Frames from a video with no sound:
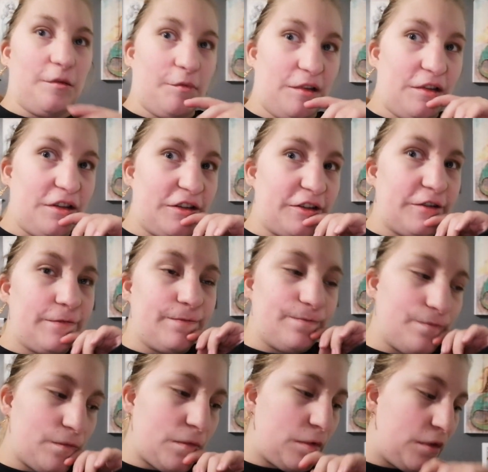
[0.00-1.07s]
a bit later.
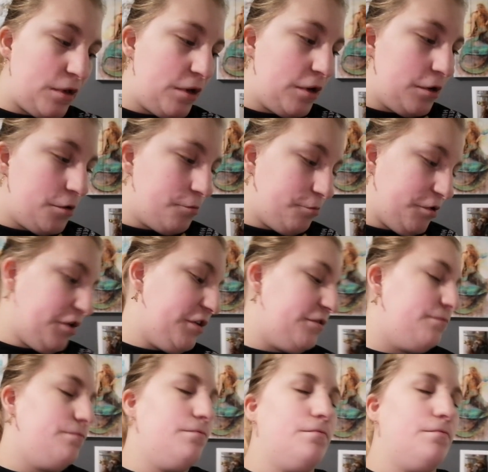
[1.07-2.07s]
But